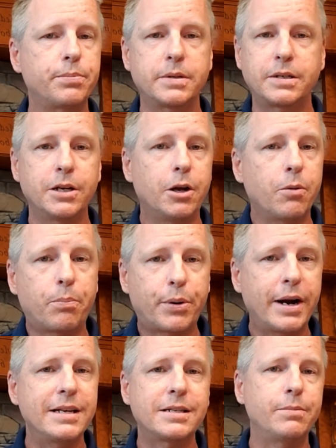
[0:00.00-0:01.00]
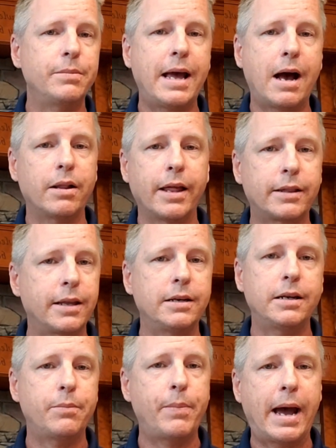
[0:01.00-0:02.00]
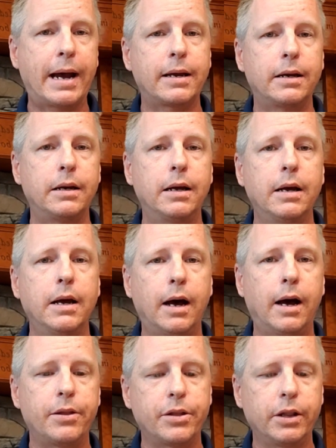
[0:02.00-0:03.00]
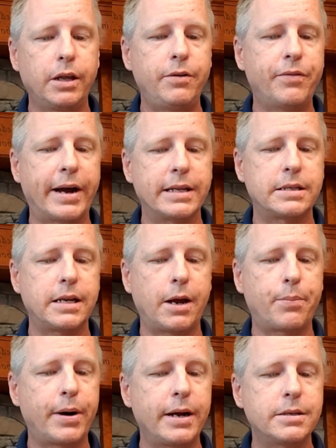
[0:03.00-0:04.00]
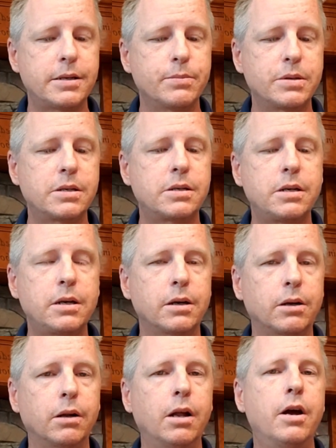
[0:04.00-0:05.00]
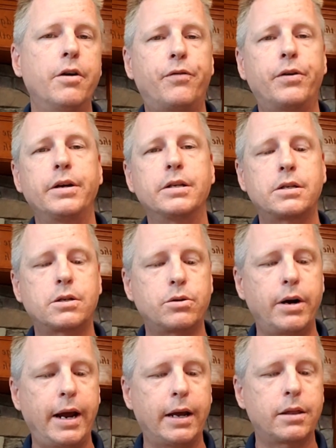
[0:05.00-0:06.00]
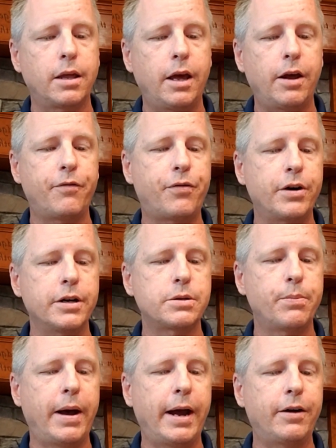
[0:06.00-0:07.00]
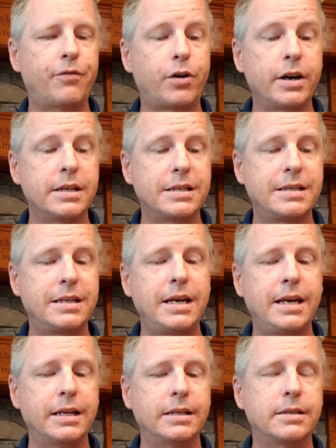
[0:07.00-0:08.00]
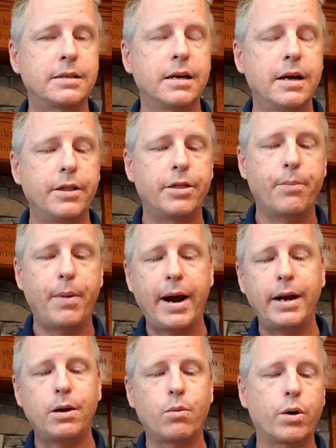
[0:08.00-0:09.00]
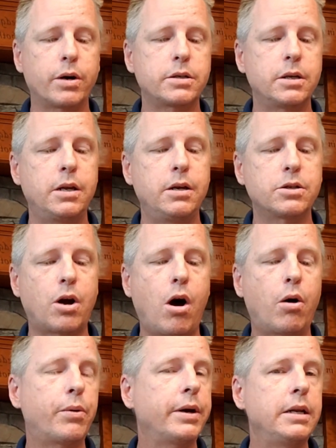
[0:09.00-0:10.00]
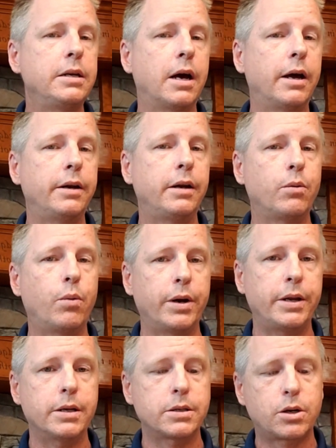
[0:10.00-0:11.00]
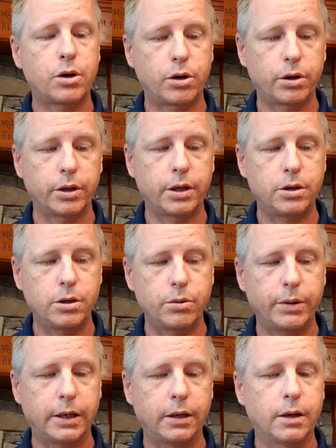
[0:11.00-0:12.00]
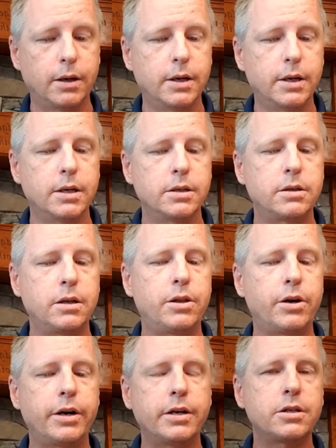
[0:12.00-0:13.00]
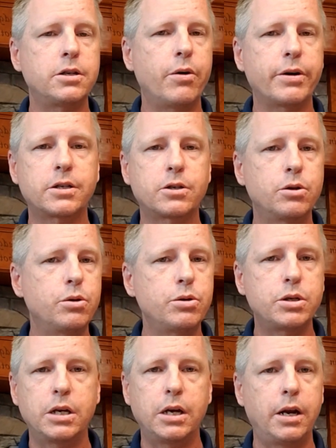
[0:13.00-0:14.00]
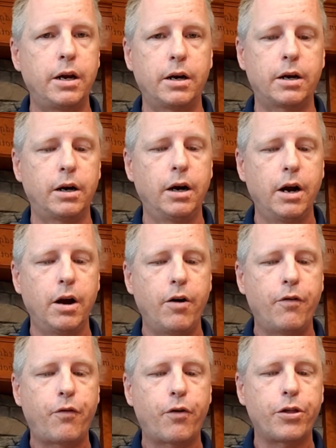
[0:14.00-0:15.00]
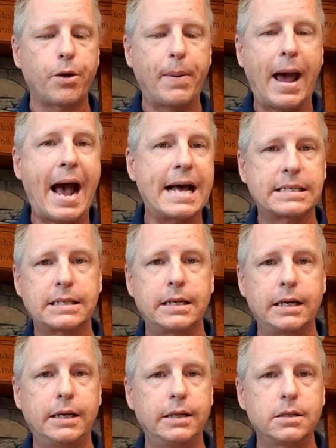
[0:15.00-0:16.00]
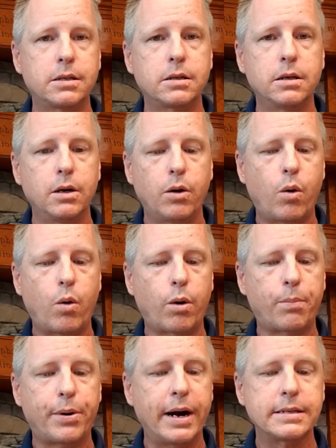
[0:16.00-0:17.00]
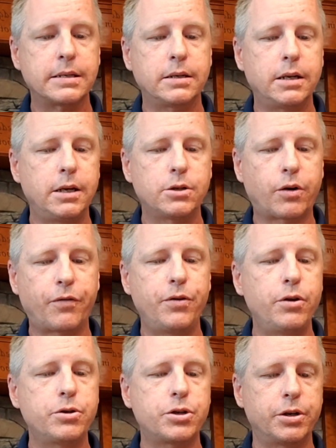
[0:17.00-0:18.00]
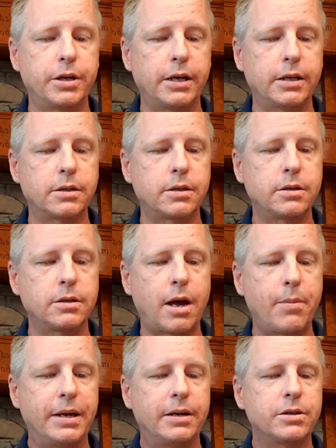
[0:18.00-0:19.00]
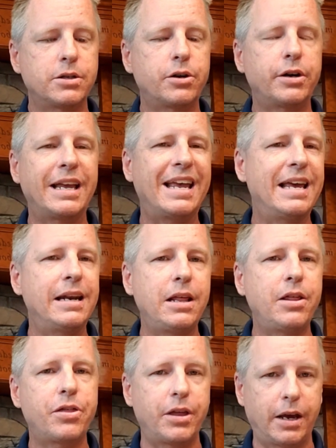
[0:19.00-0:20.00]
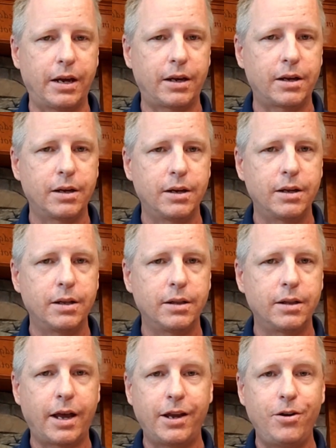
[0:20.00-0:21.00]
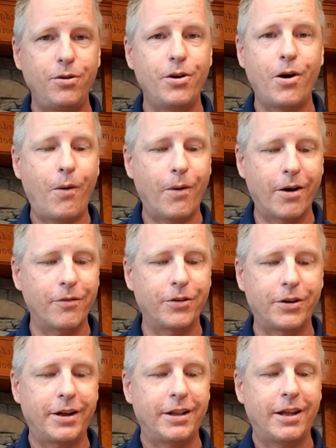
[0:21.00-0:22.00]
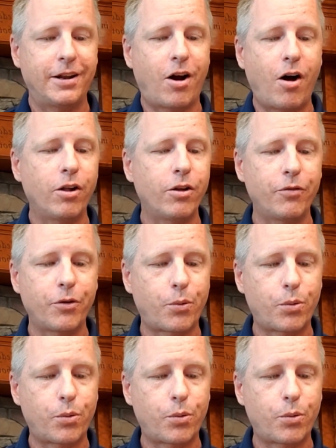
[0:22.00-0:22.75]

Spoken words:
still praise him now like they did back in the Levites' day. Praise him still for his strength and for his might, for his deeds, the mighty works that he has already done and what he is currently doing. See, there is no exclusion here for the past deeds or present deeds or future deeds. Is there anything that you know of in all of the